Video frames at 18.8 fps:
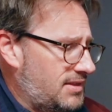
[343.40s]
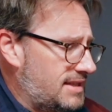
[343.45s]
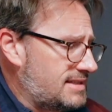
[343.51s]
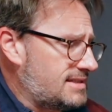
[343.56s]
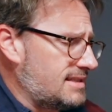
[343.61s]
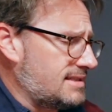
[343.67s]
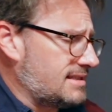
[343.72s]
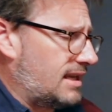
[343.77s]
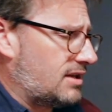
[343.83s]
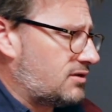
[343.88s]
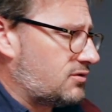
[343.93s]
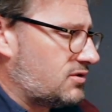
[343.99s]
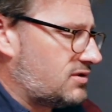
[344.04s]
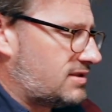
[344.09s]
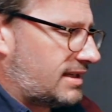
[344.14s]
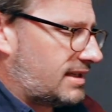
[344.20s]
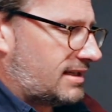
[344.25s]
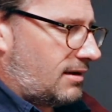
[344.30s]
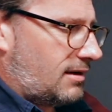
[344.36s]
This is
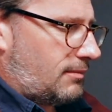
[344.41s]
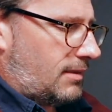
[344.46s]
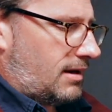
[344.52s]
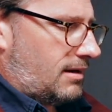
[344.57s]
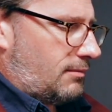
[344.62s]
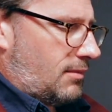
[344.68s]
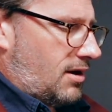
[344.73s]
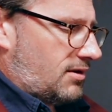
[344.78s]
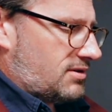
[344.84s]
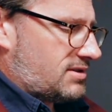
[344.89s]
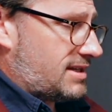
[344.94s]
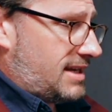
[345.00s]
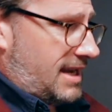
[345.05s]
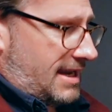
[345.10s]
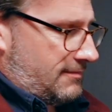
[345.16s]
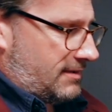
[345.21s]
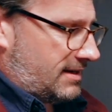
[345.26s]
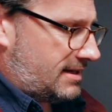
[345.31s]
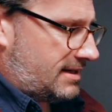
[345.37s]
interesting. Now, uh, Mars
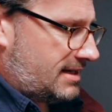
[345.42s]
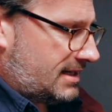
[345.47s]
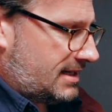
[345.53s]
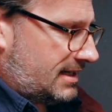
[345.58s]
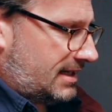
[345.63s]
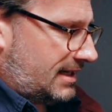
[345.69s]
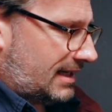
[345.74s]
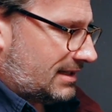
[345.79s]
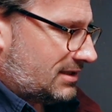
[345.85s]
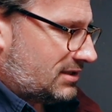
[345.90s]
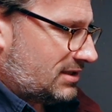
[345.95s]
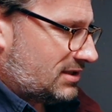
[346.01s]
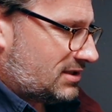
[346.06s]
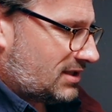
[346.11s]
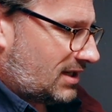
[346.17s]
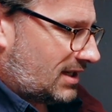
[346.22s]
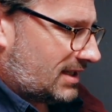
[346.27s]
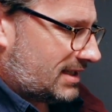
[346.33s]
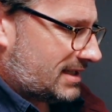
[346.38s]
came in and she
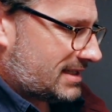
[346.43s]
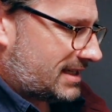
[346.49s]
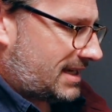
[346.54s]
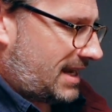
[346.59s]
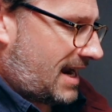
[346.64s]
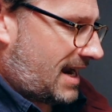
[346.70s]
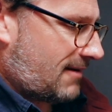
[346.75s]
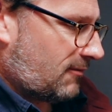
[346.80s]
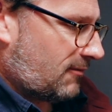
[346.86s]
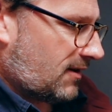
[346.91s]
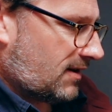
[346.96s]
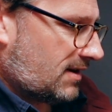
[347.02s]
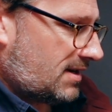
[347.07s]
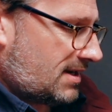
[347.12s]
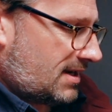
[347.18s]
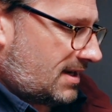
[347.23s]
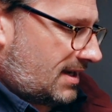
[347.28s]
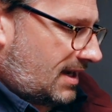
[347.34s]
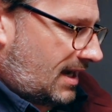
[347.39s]
saw this camera.
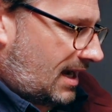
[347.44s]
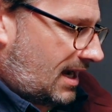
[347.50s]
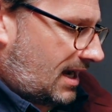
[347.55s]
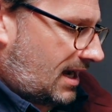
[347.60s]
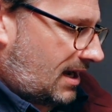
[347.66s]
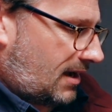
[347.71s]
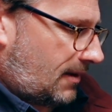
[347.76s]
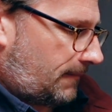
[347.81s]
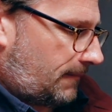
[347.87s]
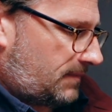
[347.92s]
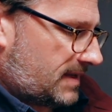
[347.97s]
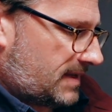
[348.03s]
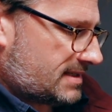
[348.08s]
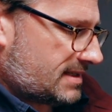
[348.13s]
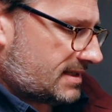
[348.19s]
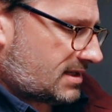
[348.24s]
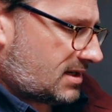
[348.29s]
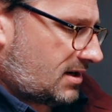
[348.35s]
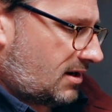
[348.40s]
Uh,
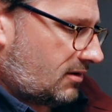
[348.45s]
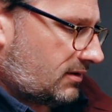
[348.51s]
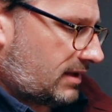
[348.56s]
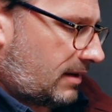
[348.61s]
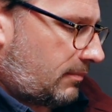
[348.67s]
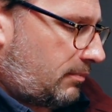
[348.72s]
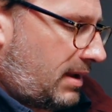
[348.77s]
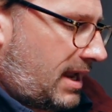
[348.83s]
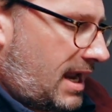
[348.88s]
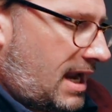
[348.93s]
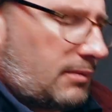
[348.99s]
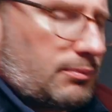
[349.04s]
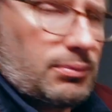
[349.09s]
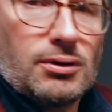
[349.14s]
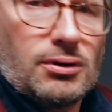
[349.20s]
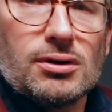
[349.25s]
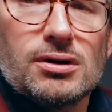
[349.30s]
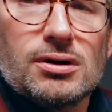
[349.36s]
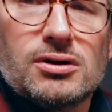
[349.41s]
this is called a
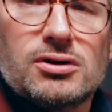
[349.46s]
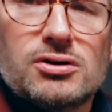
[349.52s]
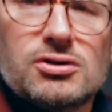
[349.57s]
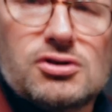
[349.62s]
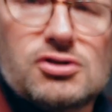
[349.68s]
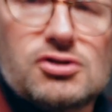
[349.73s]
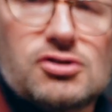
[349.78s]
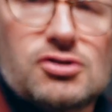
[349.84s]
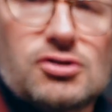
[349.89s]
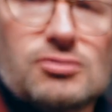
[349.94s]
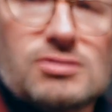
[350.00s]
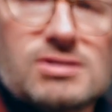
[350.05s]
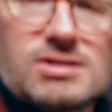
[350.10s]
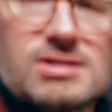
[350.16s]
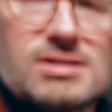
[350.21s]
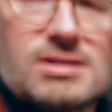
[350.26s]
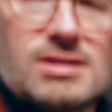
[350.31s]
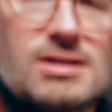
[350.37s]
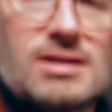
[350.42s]
paper
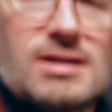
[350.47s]
shoot.